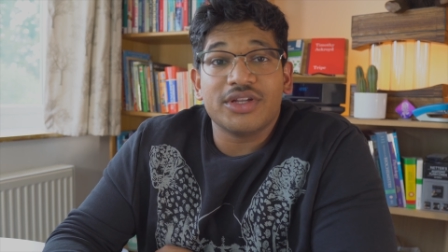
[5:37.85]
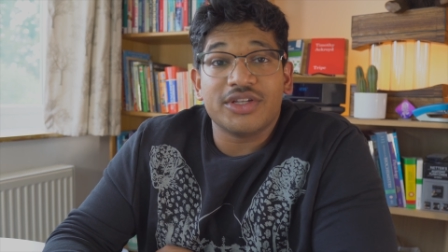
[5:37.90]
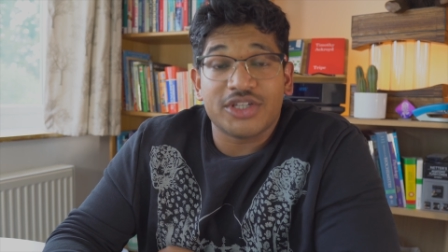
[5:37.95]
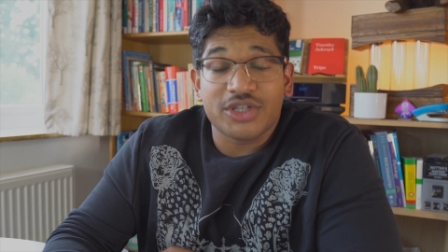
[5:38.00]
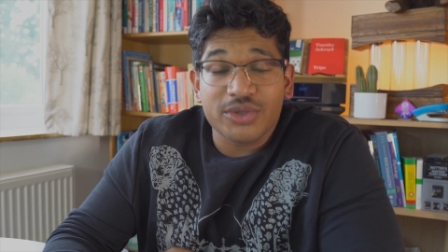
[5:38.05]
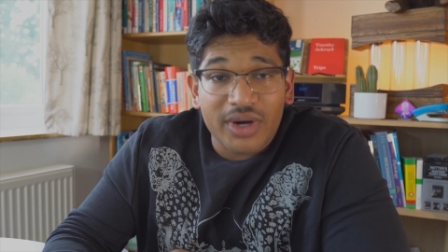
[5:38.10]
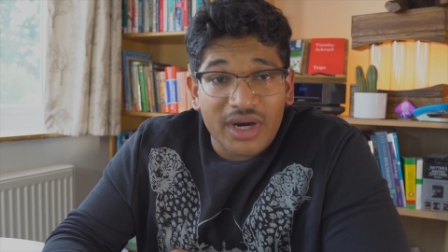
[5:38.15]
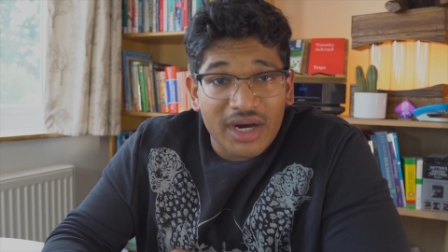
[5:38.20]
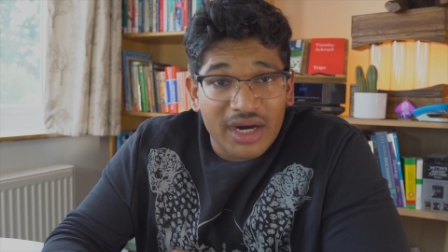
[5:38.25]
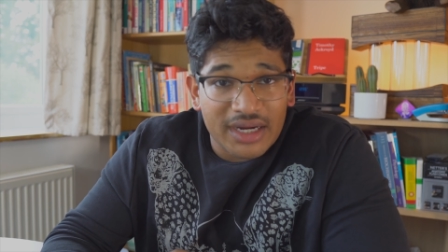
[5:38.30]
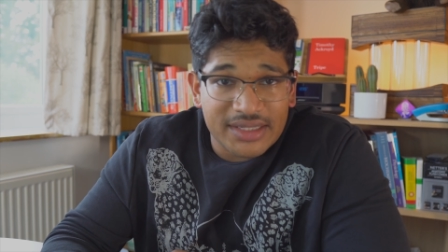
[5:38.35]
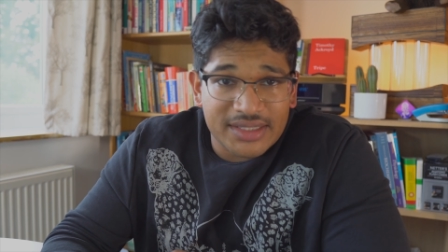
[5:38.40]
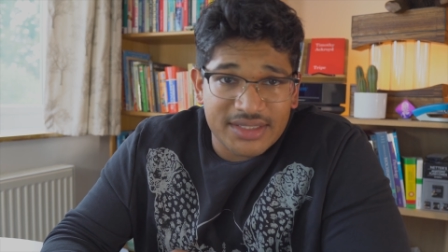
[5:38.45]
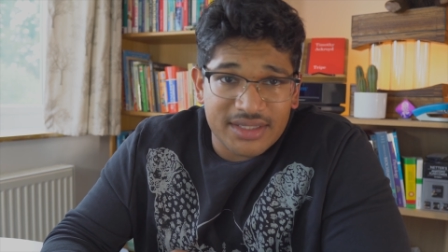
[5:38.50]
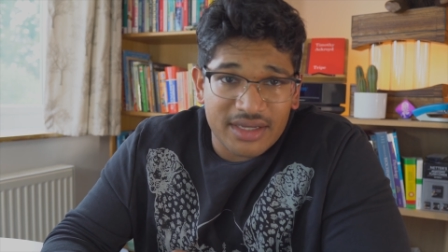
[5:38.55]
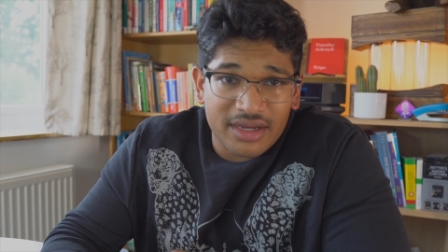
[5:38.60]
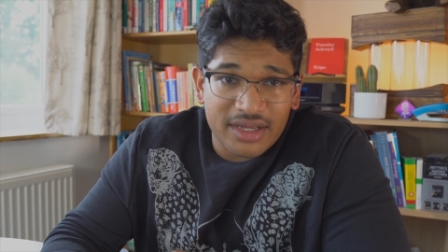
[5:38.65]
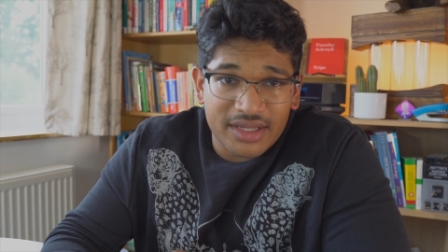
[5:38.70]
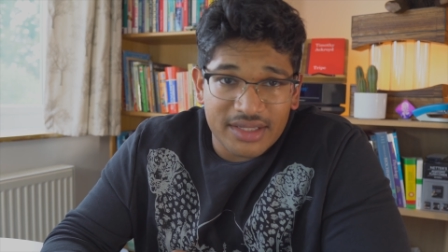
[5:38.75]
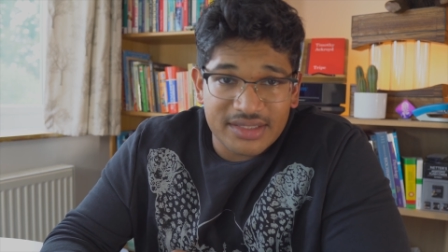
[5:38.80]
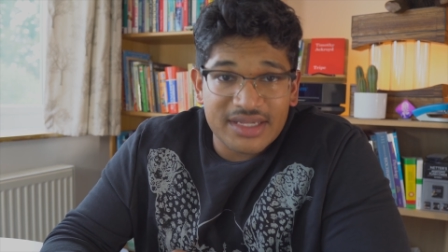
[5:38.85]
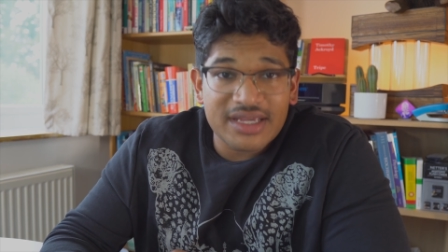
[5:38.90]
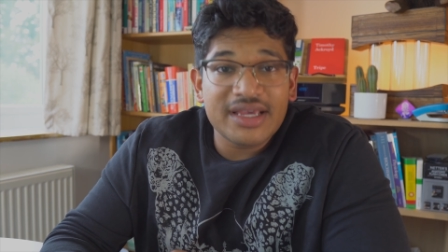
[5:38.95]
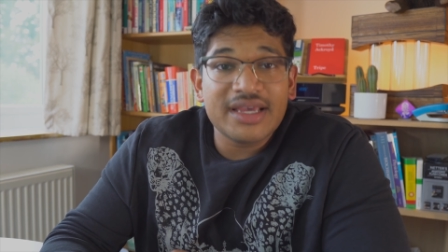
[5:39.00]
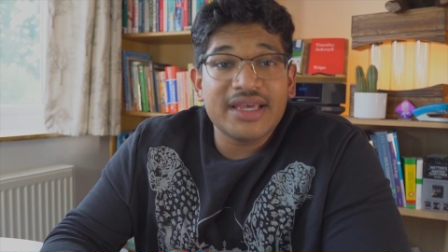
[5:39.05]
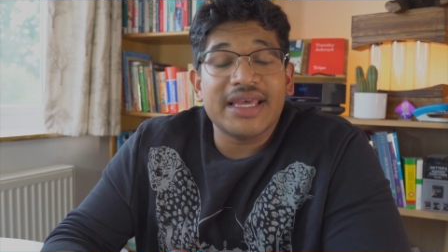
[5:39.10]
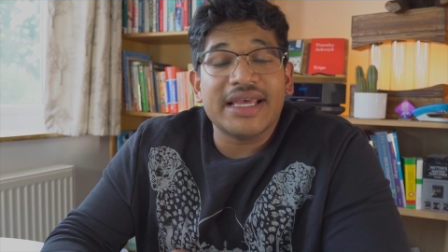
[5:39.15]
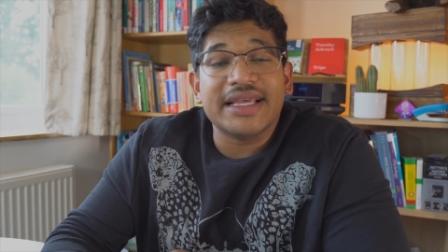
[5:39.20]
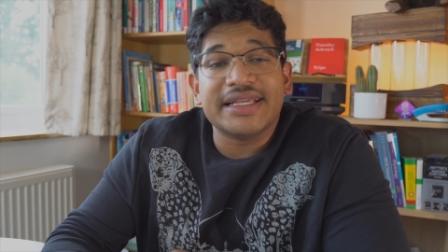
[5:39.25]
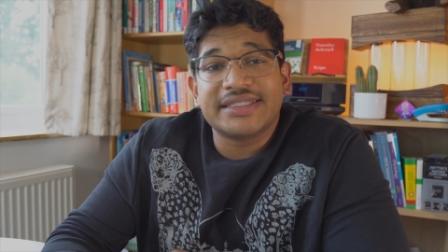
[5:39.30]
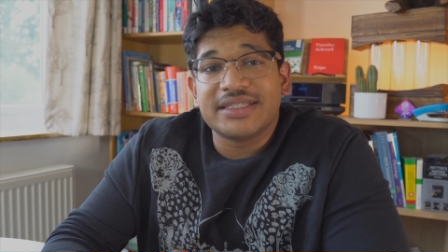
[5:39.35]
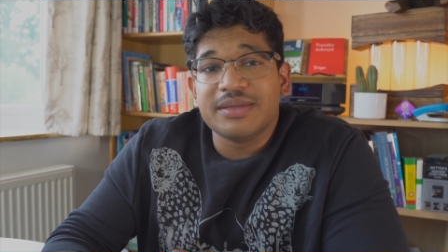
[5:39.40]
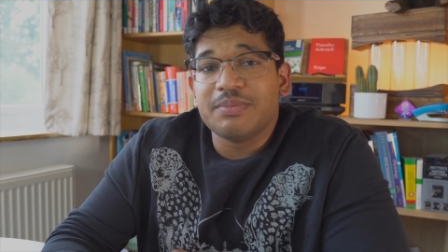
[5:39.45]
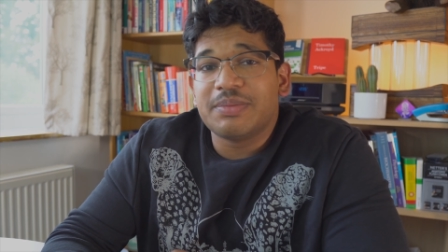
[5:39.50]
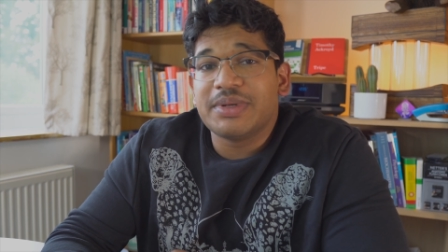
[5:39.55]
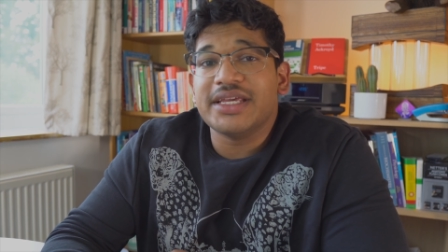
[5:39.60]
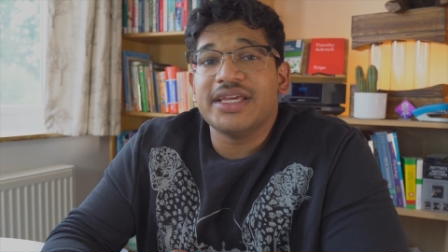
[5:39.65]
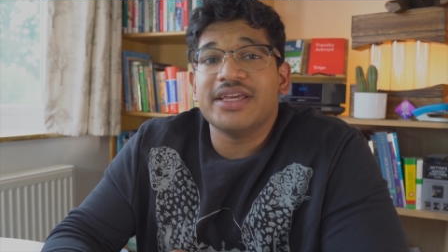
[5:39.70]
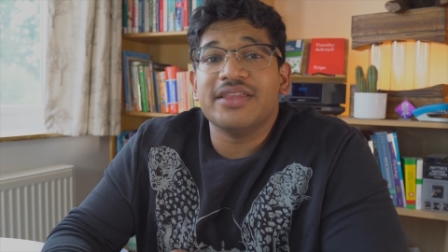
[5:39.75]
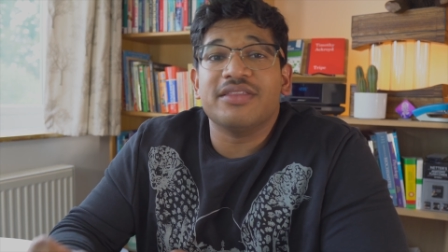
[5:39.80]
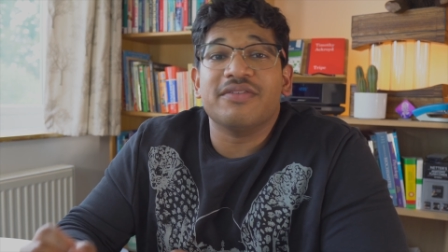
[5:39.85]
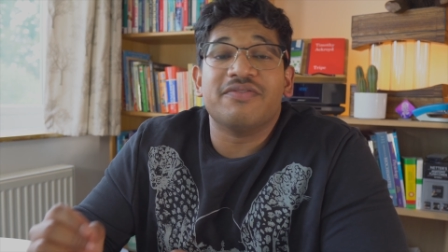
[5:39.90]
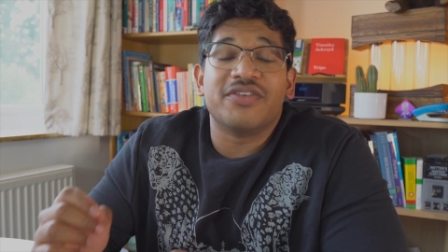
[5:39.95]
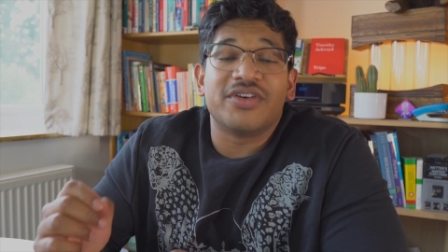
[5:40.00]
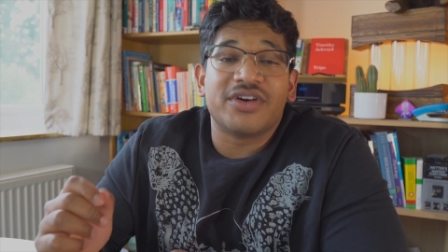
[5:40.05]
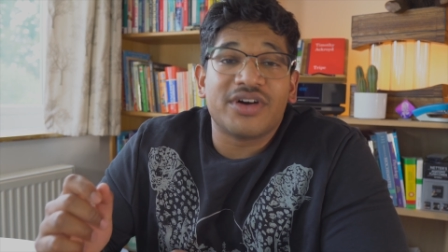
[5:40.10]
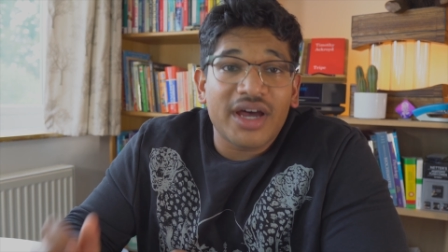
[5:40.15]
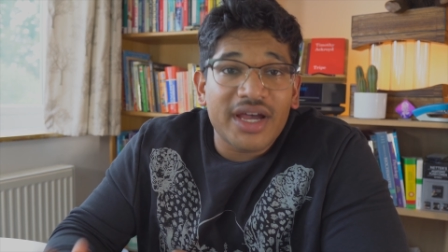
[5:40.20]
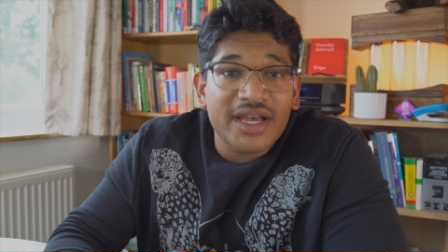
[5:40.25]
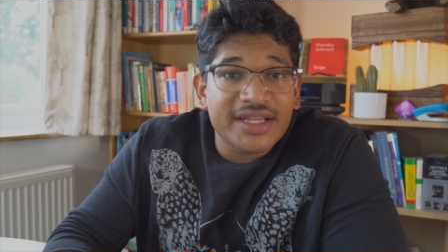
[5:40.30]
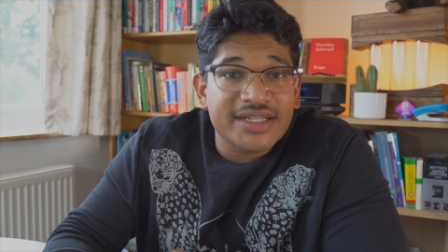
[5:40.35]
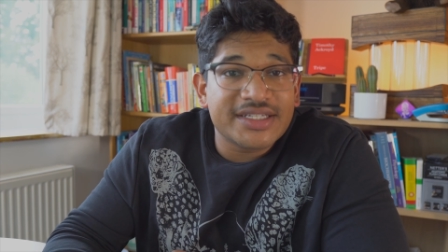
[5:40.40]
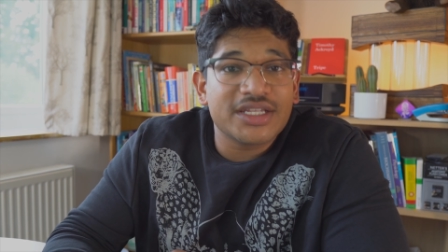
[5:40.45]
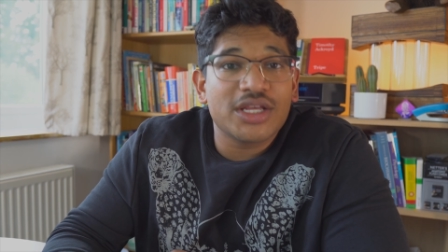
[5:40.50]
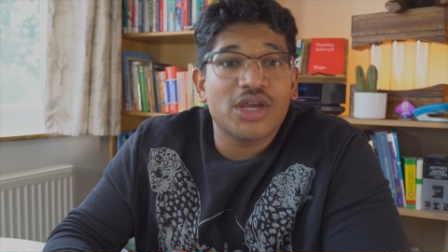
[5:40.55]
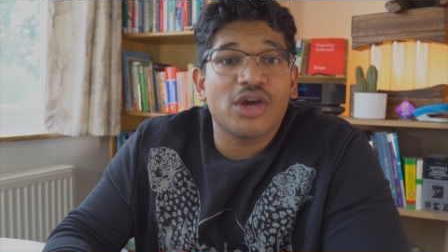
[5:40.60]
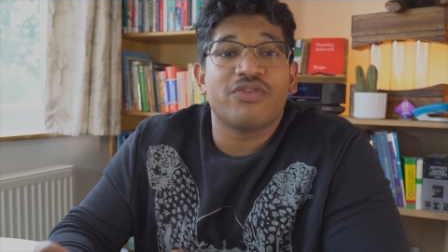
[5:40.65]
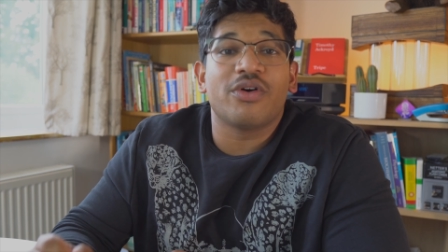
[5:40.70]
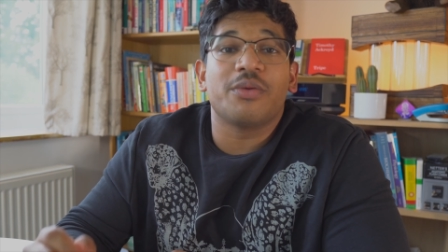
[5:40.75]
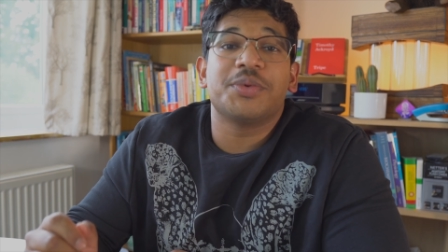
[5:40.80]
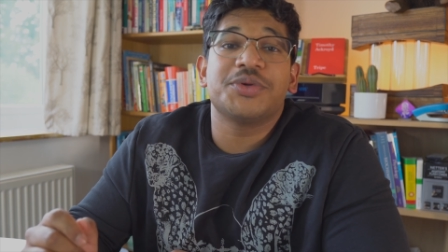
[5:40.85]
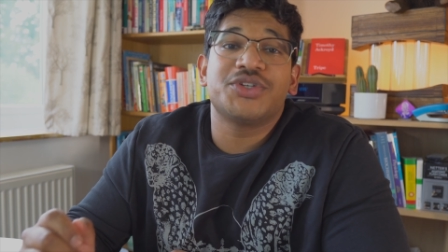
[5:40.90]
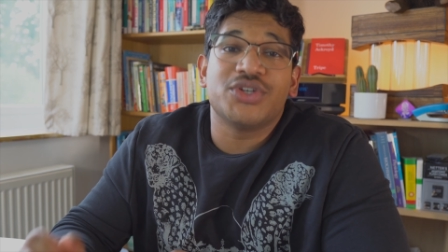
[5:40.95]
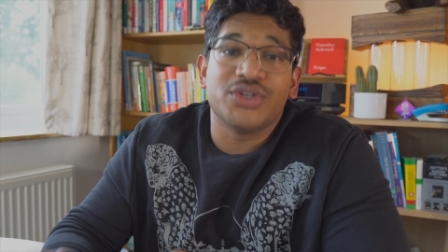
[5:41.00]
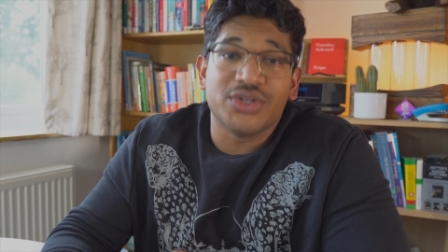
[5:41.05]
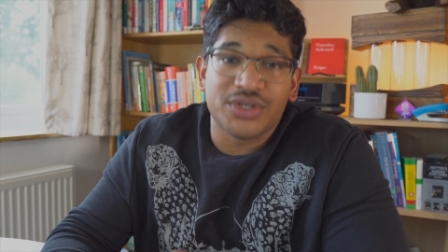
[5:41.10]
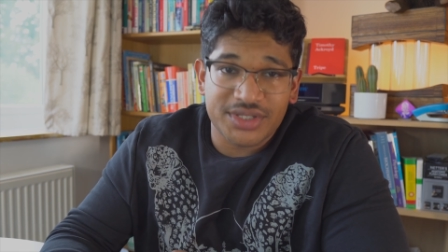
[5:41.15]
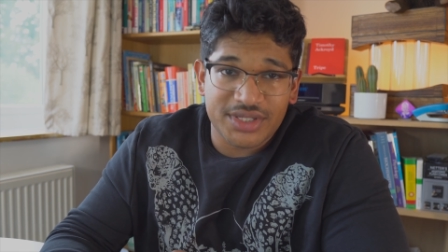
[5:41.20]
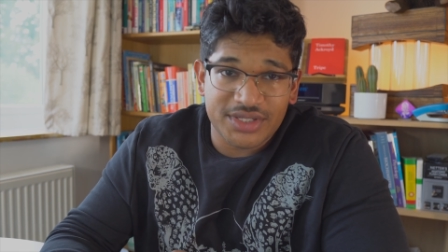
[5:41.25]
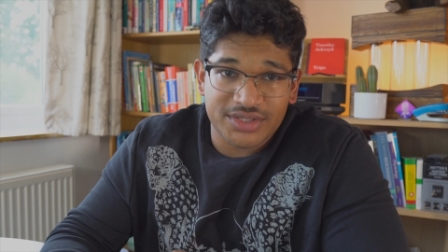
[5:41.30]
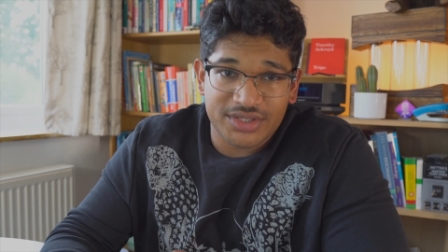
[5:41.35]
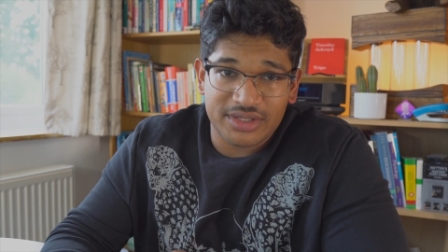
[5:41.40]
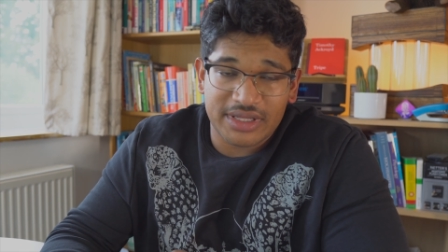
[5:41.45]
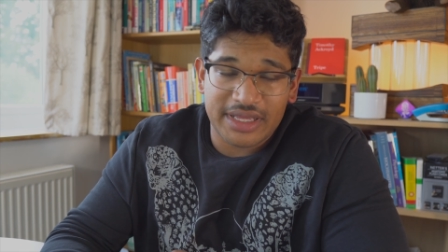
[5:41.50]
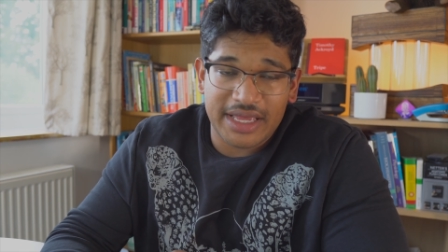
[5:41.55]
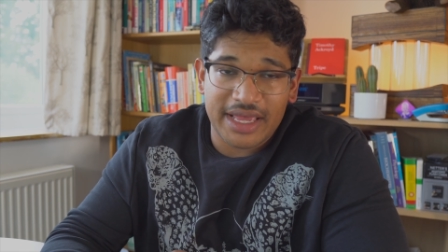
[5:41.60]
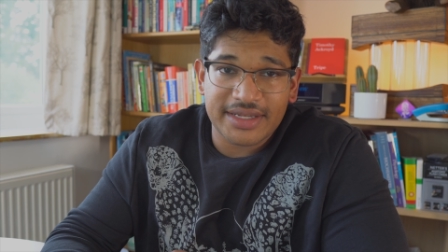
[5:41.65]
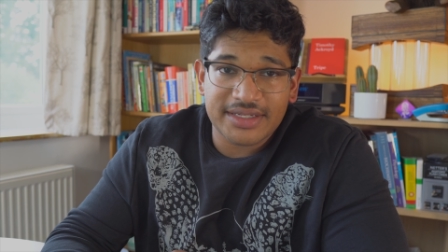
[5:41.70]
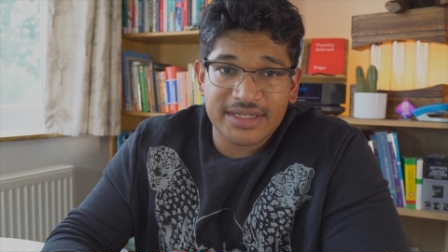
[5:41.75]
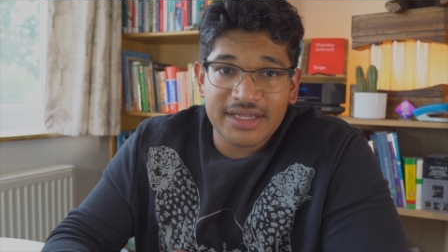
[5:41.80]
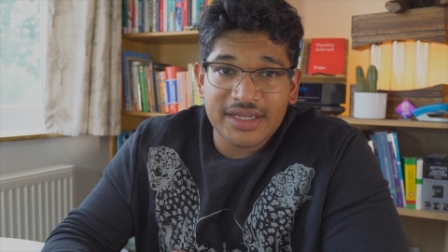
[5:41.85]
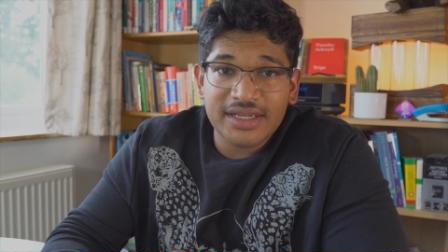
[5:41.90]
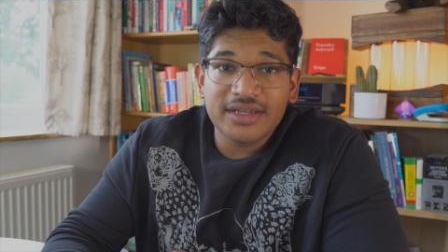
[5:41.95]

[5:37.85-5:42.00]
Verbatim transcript: do a hard science is simply the variety of opportunities you'll get.